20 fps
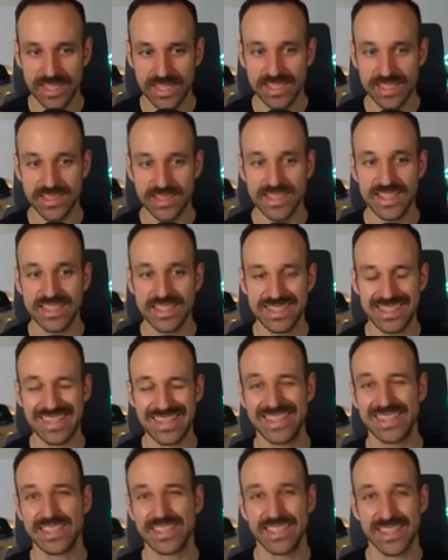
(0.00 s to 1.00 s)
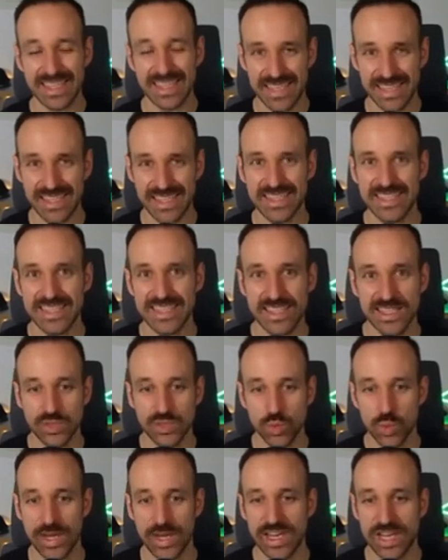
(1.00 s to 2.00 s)
This is the easiest
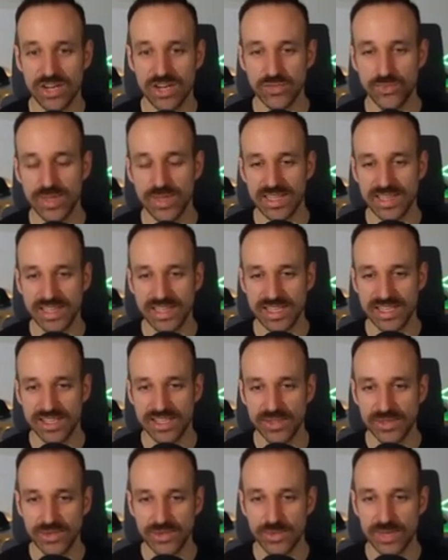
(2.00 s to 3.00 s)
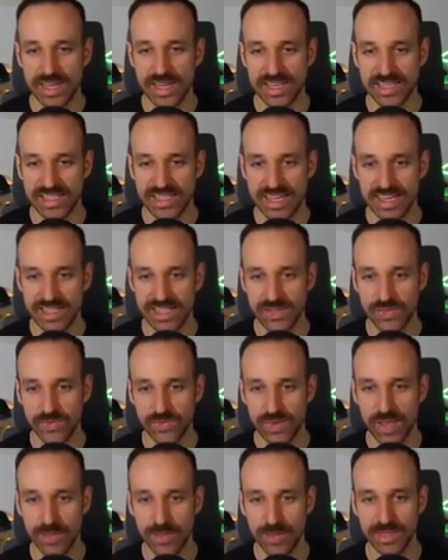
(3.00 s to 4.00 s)
way of building your React Native
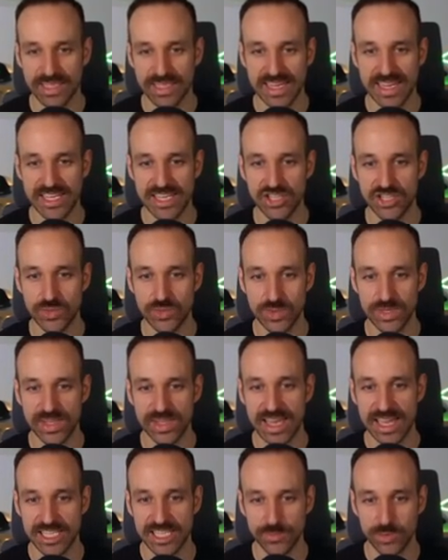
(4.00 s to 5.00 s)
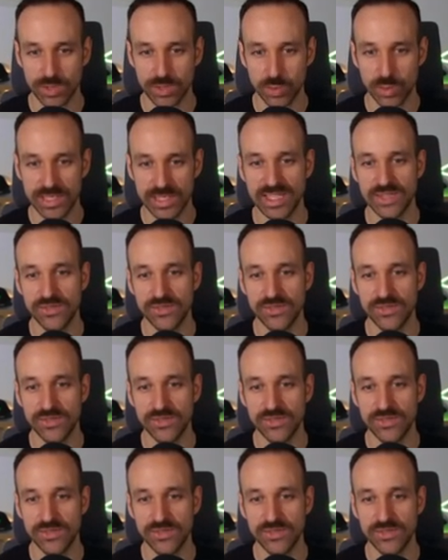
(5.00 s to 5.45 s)
application with Expo. It will give